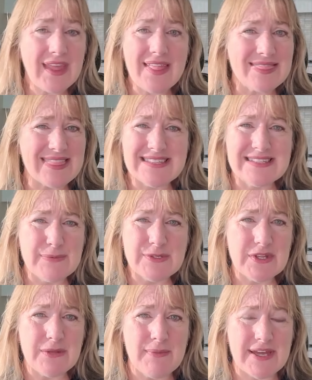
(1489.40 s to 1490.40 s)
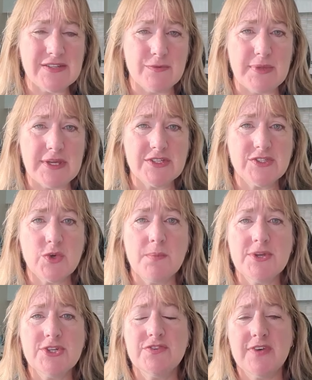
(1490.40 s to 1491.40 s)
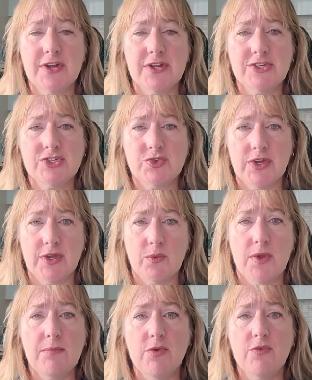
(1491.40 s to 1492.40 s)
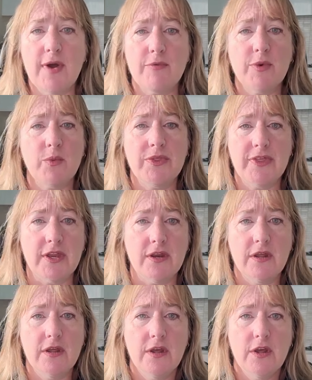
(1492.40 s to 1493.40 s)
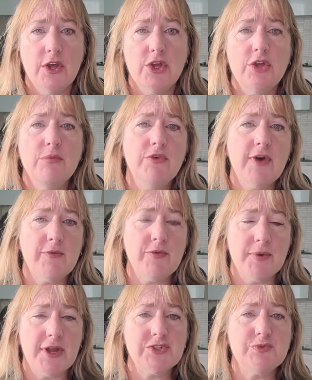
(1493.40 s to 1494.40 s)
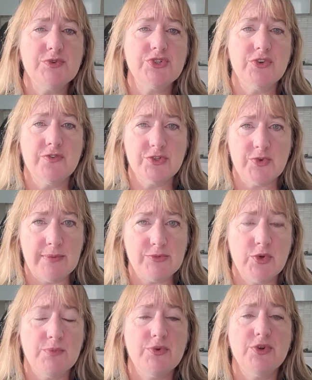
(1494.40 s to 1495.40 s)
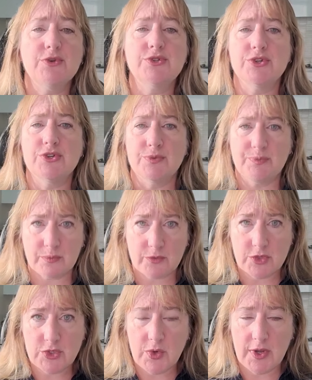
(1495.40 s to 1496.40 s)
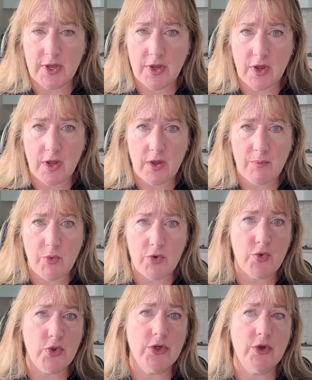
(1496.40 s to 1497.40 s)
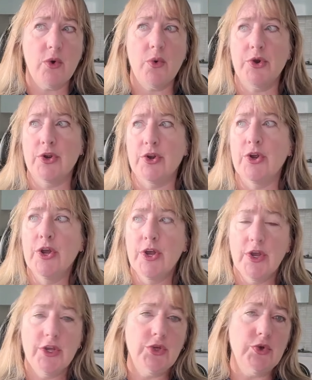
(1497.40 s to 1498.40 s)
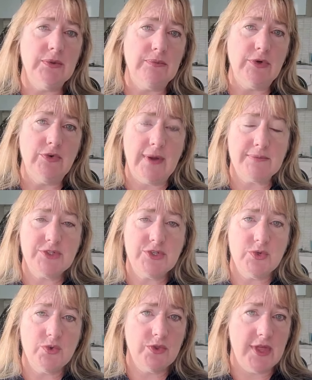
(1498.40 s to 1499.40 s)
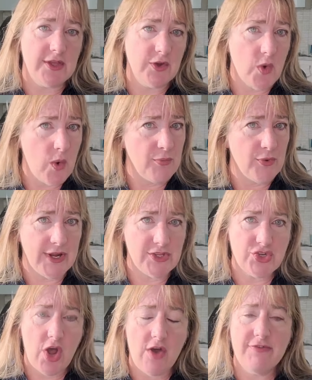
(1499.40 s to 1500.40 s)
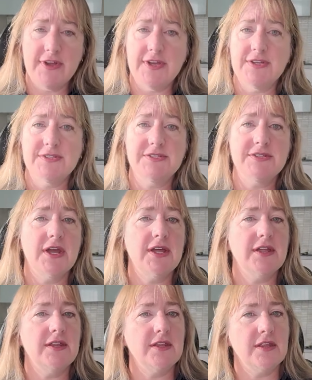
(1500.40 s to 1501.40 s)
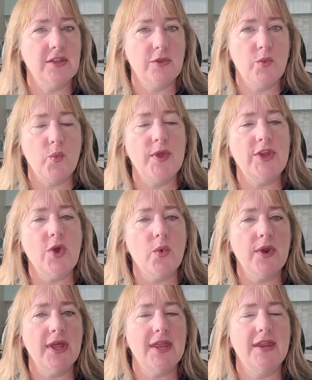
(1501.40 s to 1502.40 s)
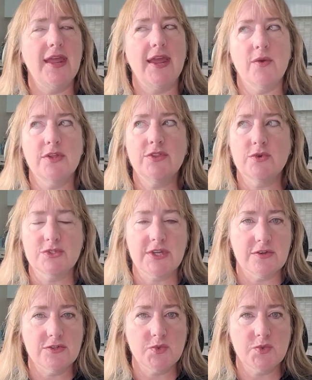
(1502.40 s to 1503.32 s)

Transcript: That's absolutely massive because so much of our industry we move up from within. You move up from a customer service rep to a producer to a, a portfolio owner. You can move up to then your own branch office. Eh, we don't inherit those skills.